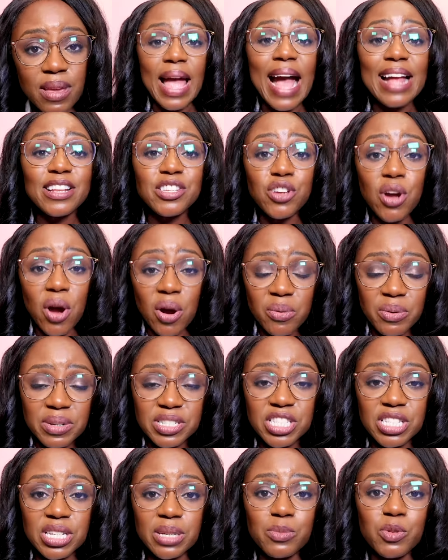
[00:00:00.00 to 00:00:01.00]
And your
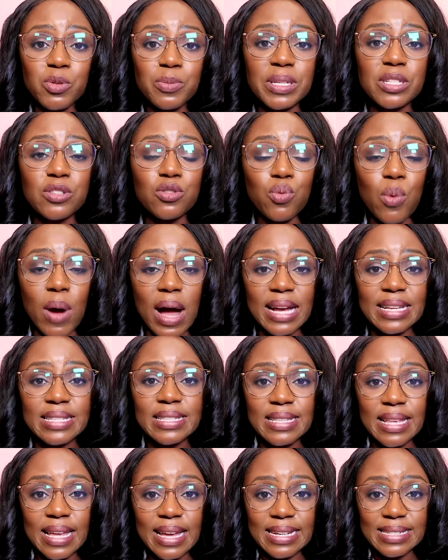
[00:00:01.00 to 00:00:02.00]
regime will be
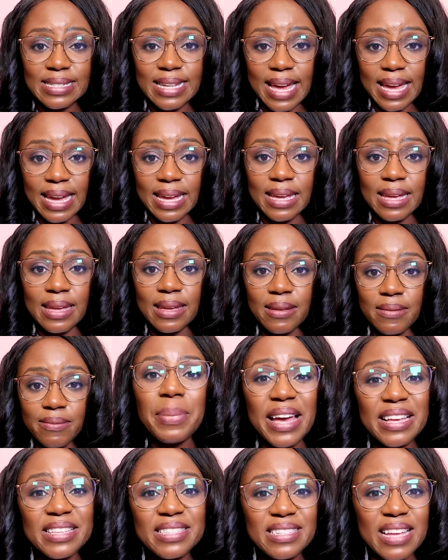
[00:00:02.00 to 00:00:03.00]
twice a day.
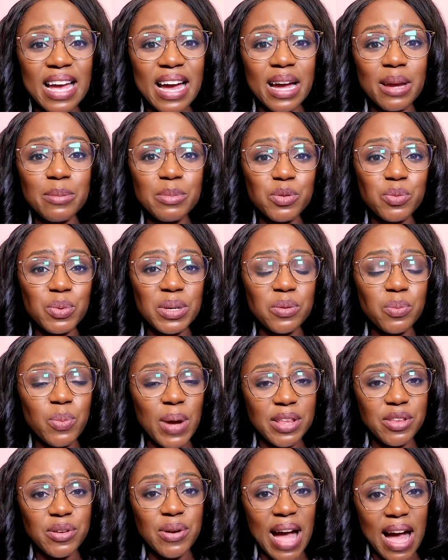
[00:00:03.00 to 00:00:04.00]
Best timed with
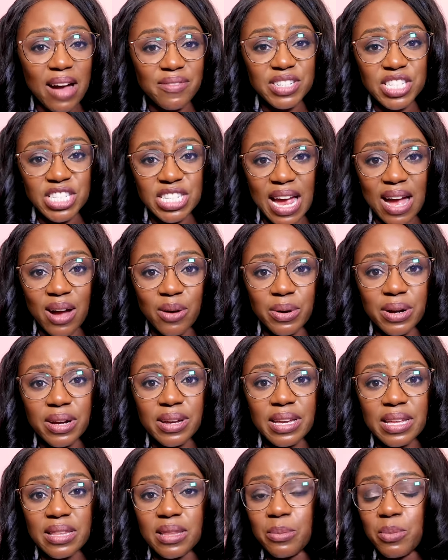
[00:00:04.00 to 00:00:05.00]
when you have a
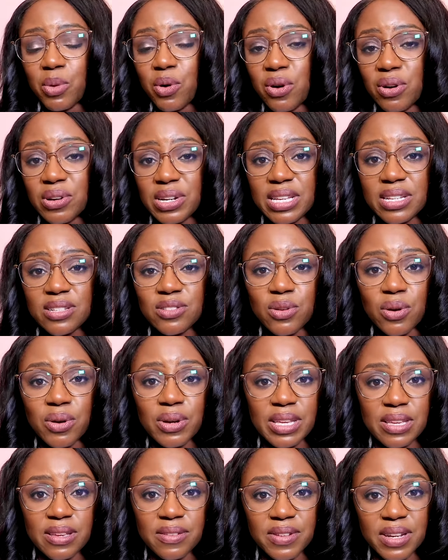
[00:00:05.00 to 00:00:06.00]
shower in the mornings or
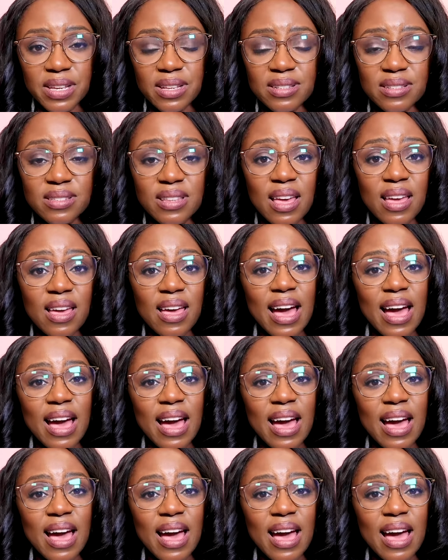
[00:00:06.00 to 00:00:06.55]
evenings.